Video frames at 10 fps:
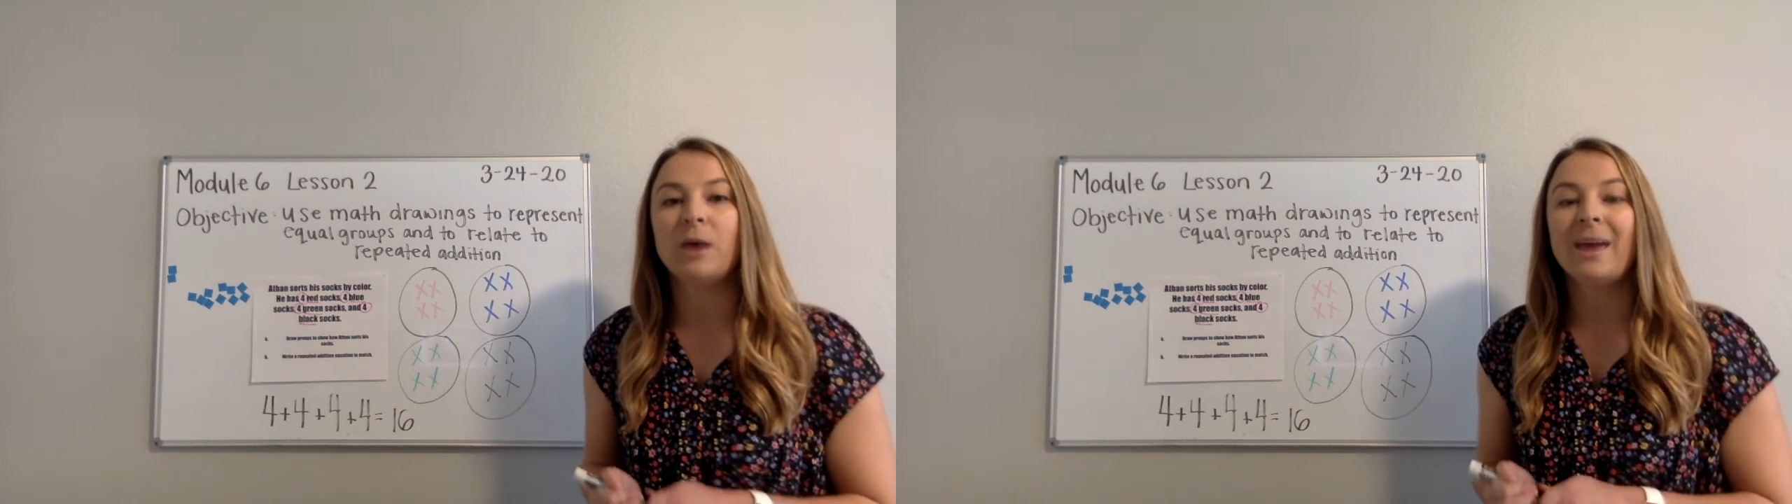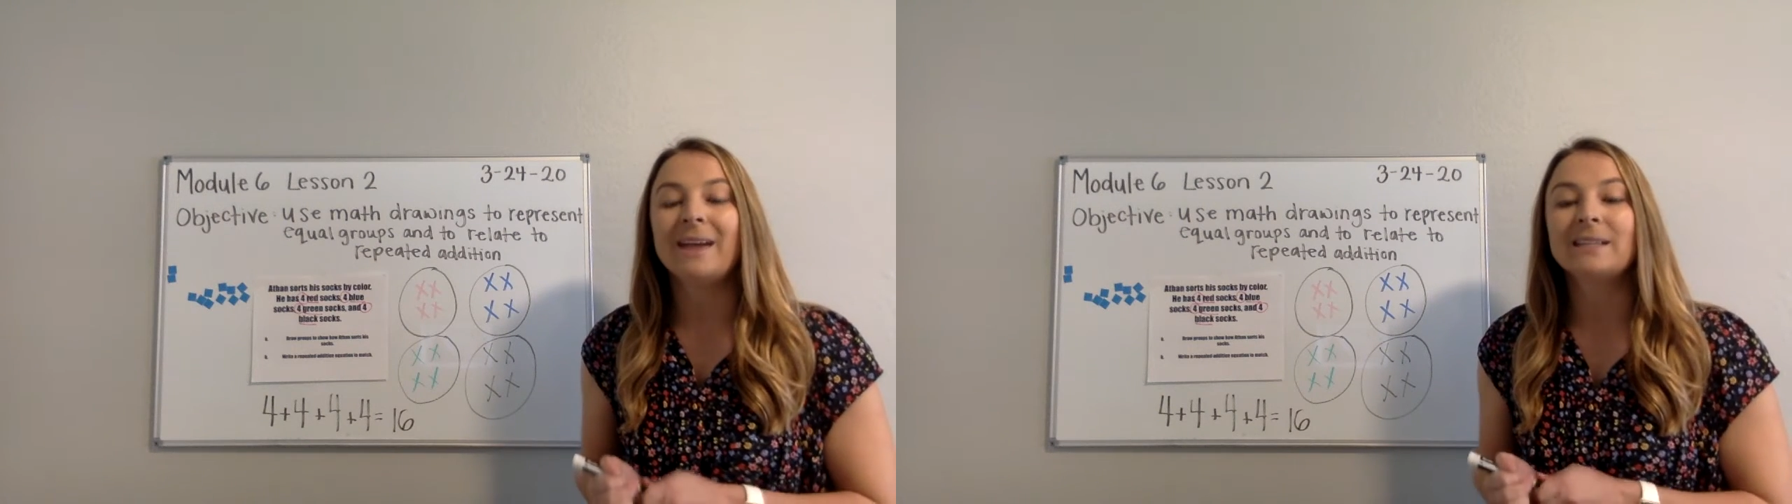
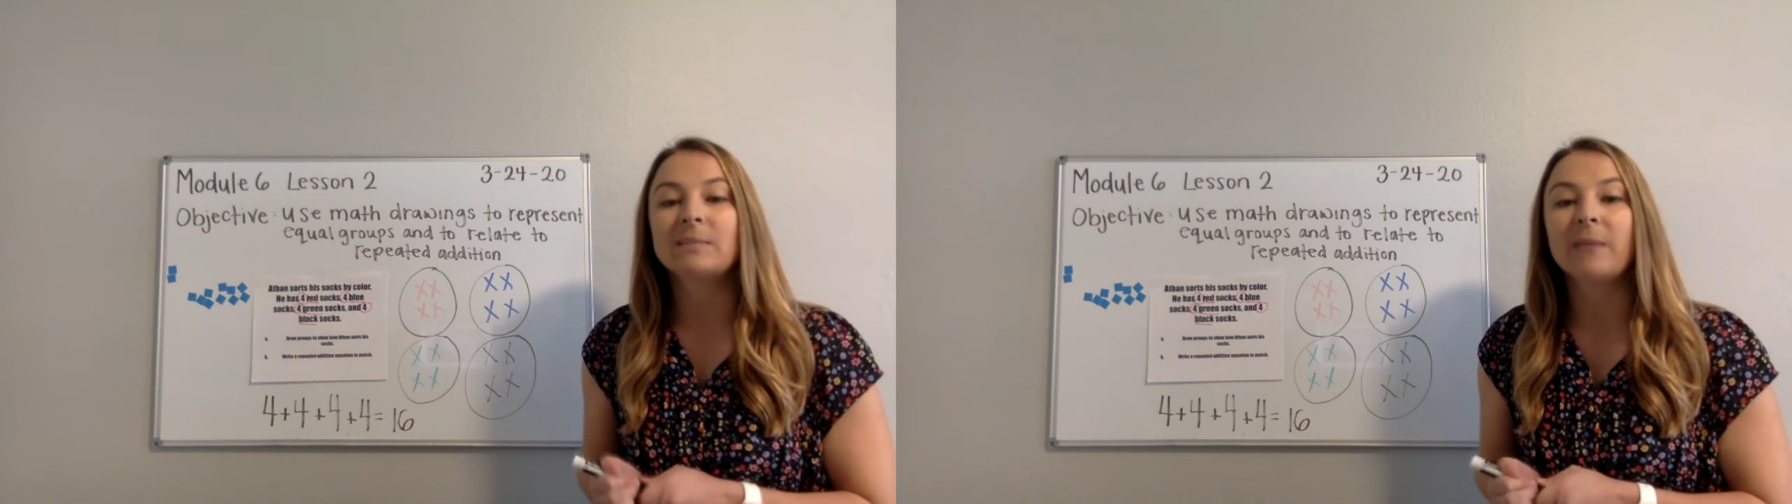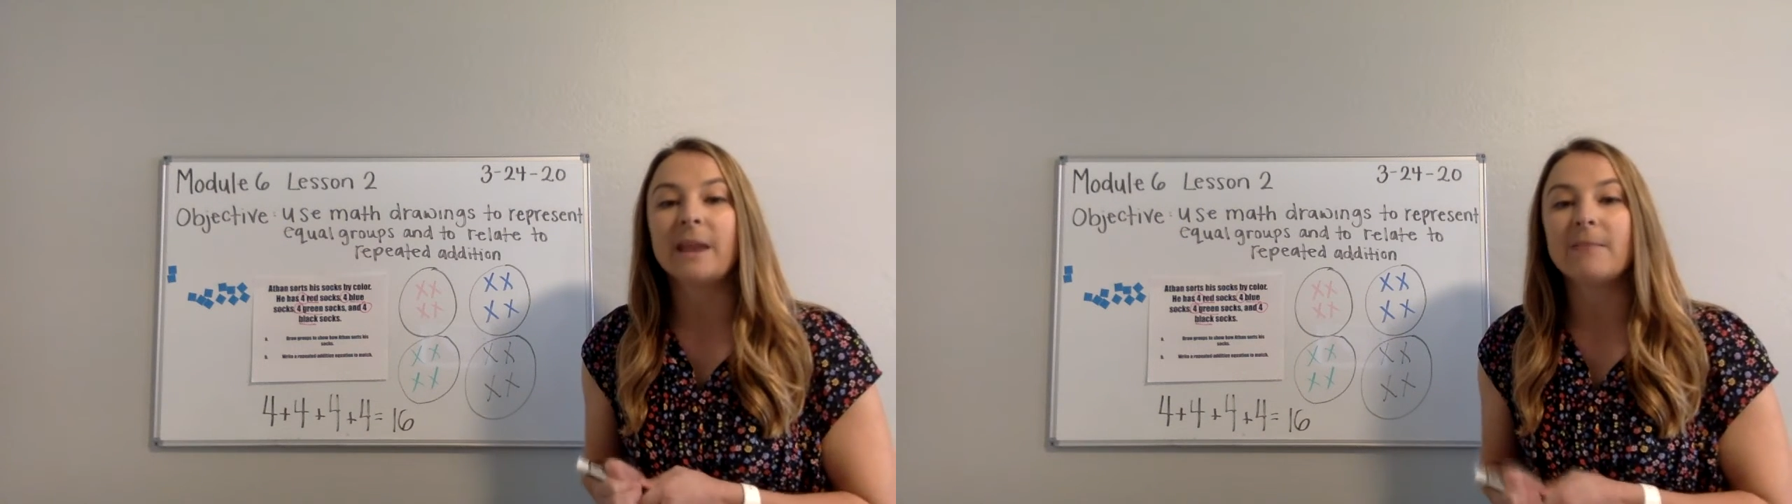
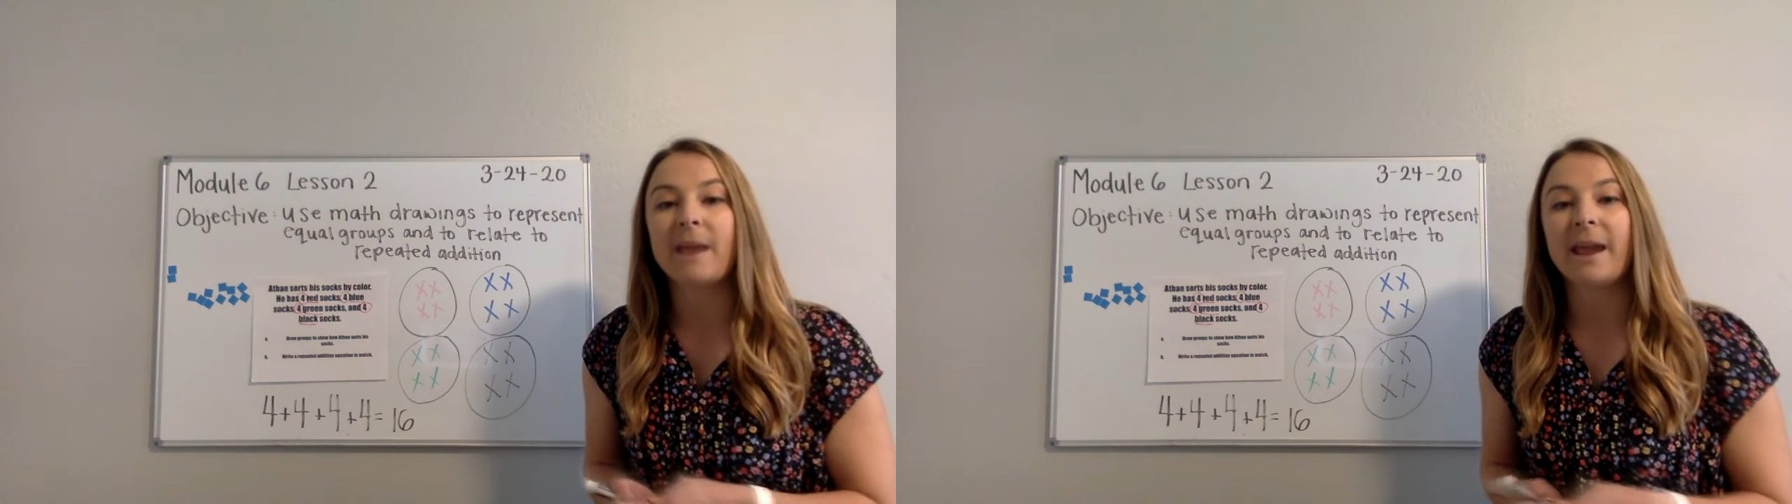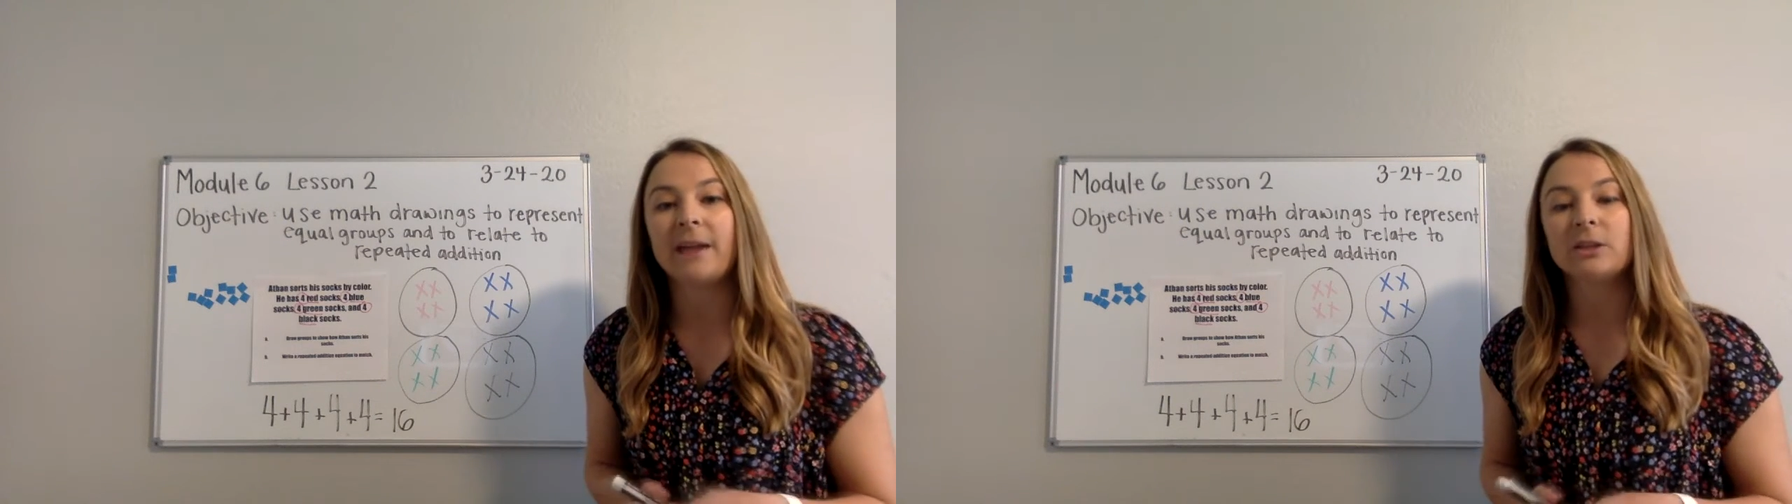explain my
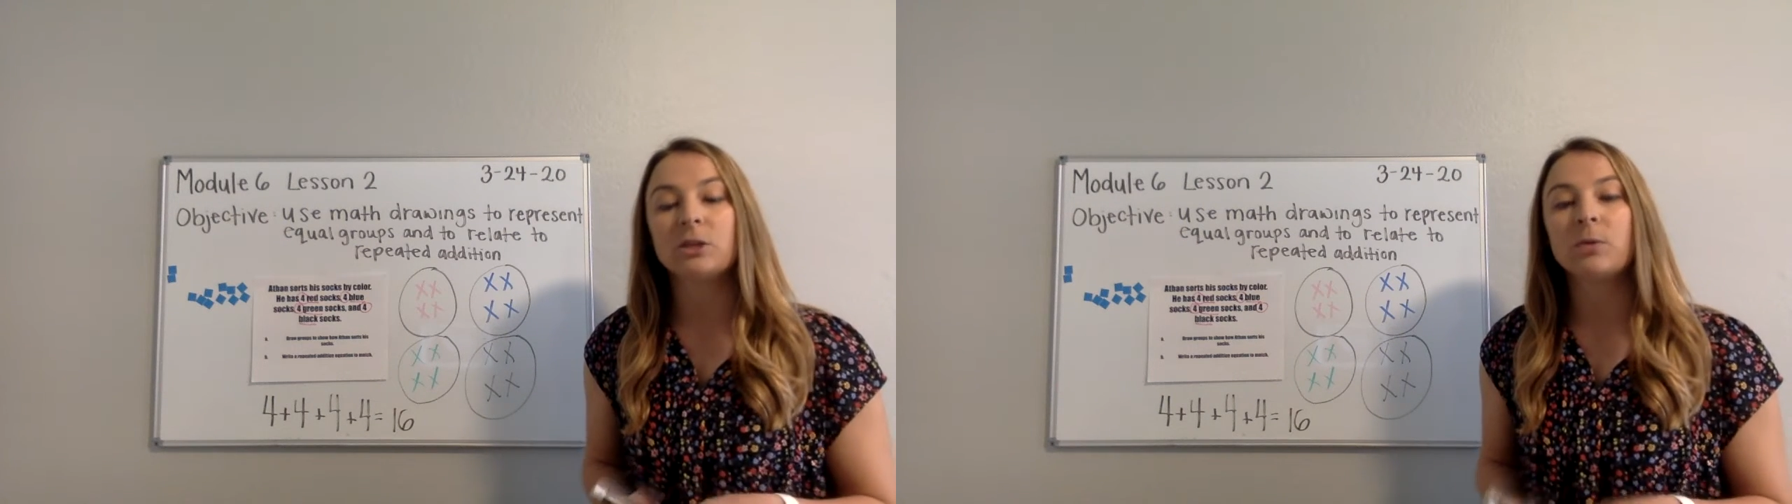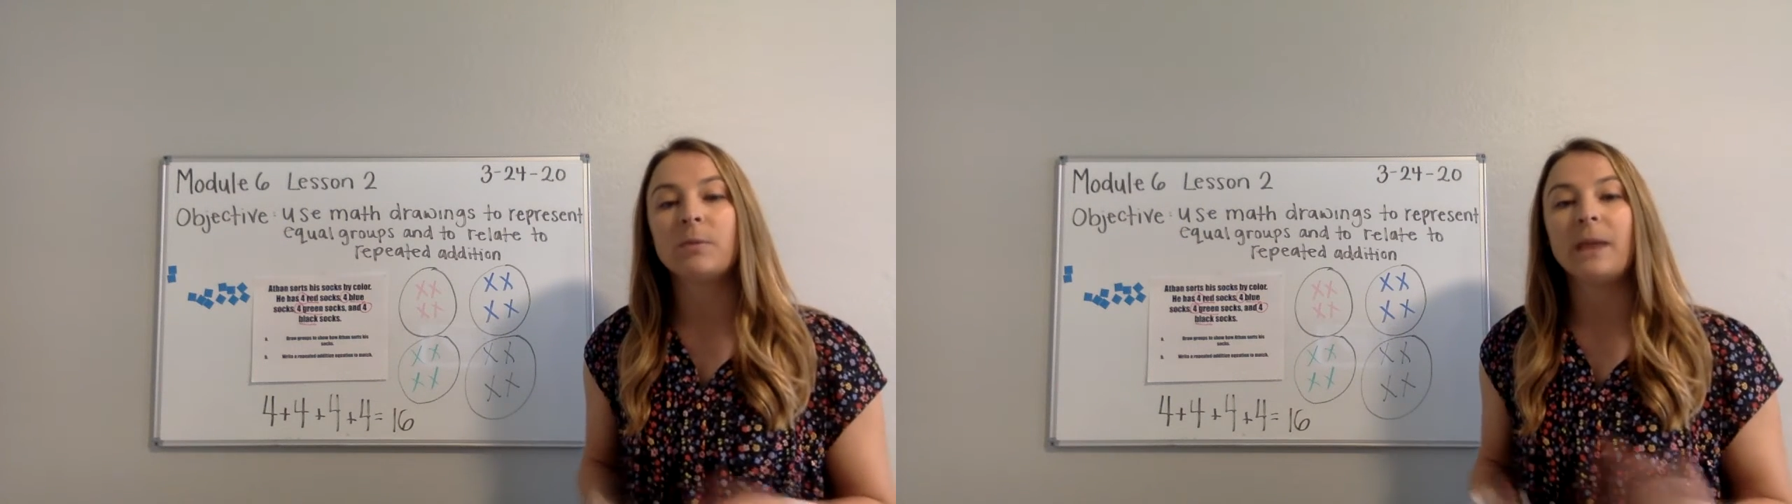answer
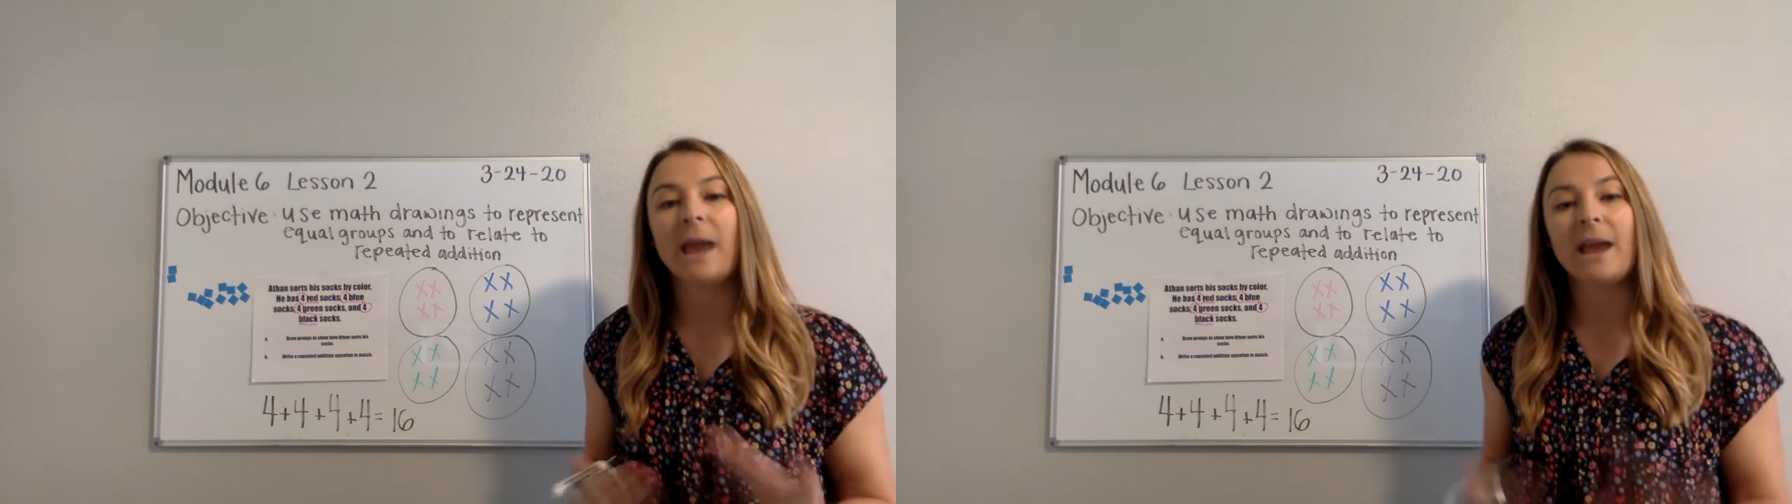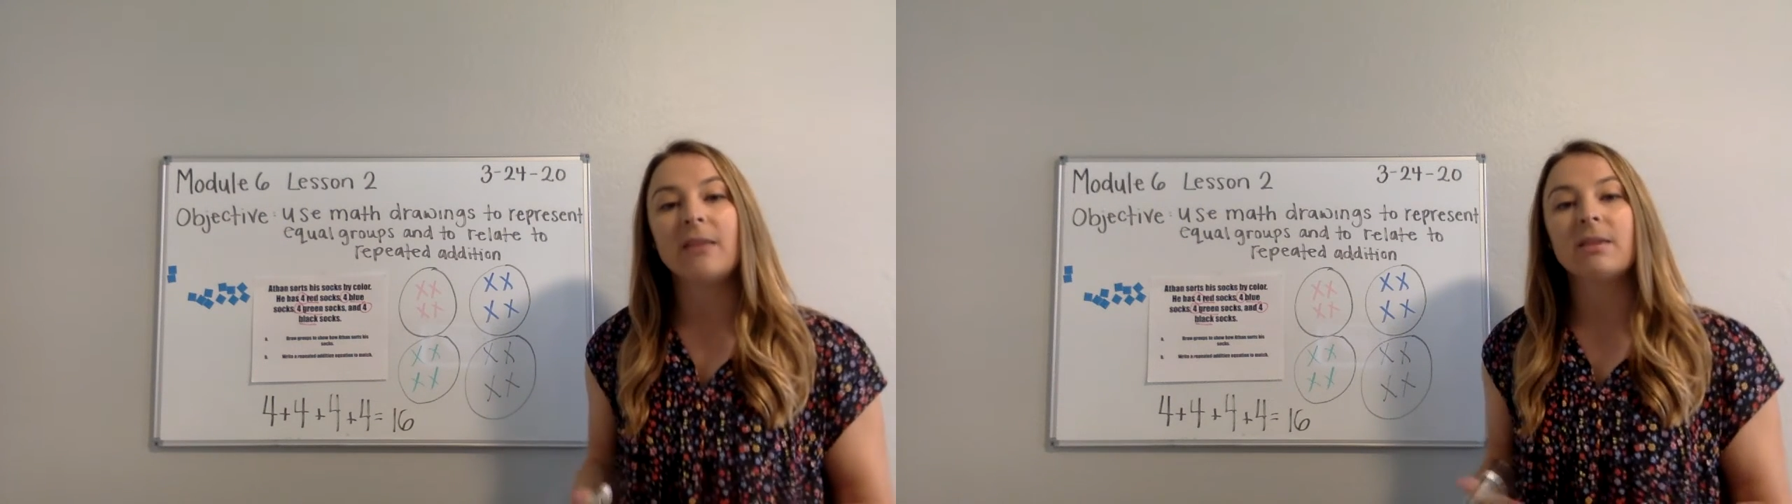would be
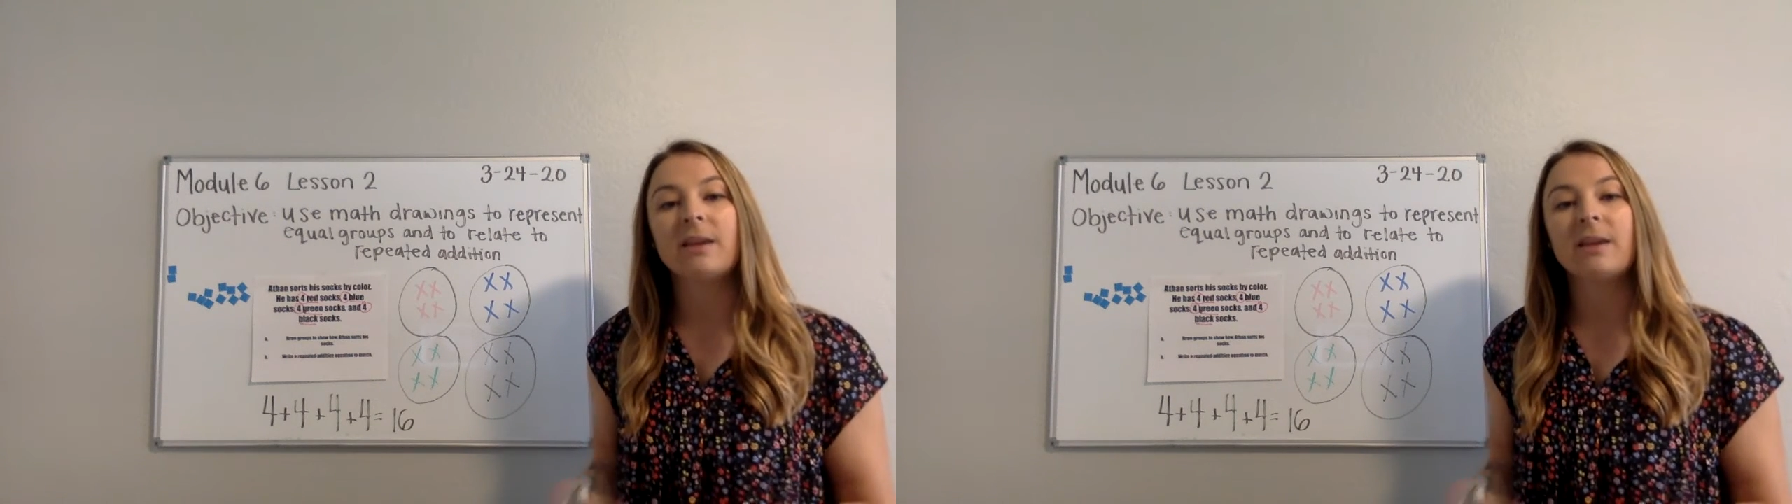Ethan